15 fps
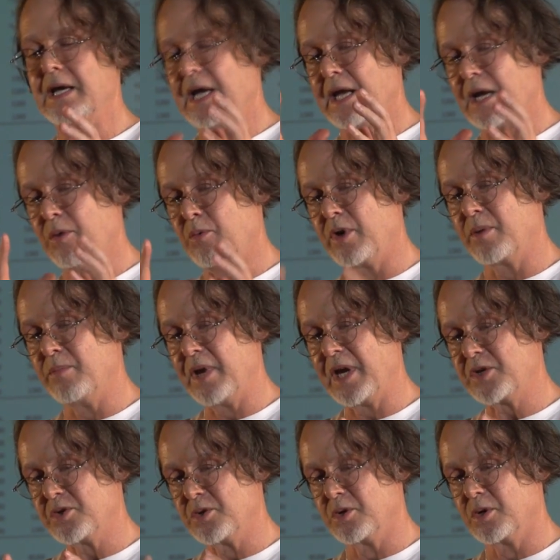And I want to make
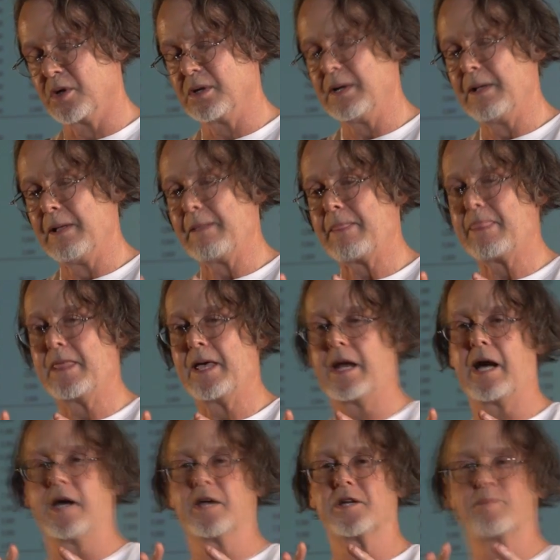sure that
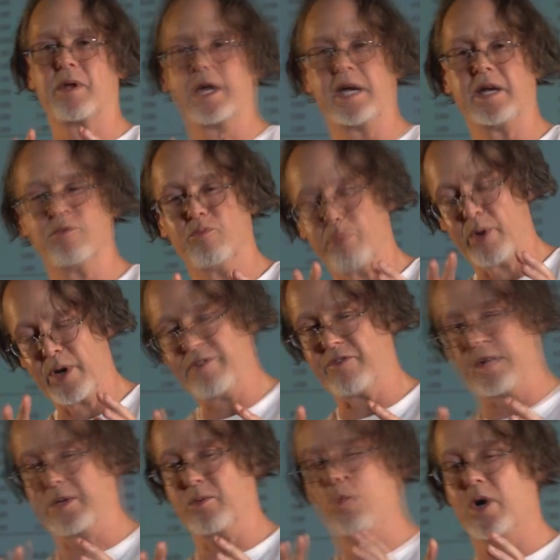I explain
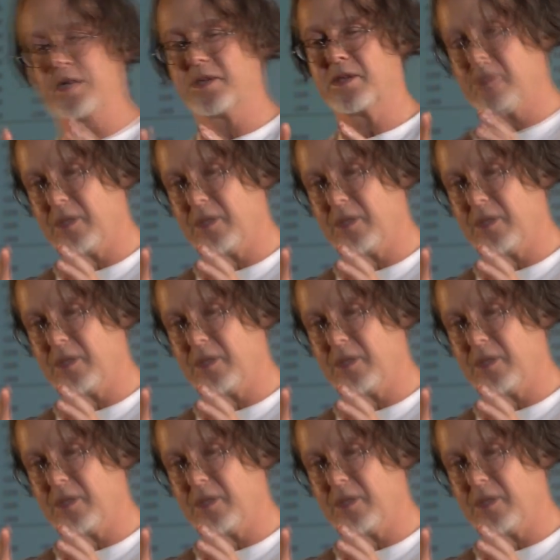briefly what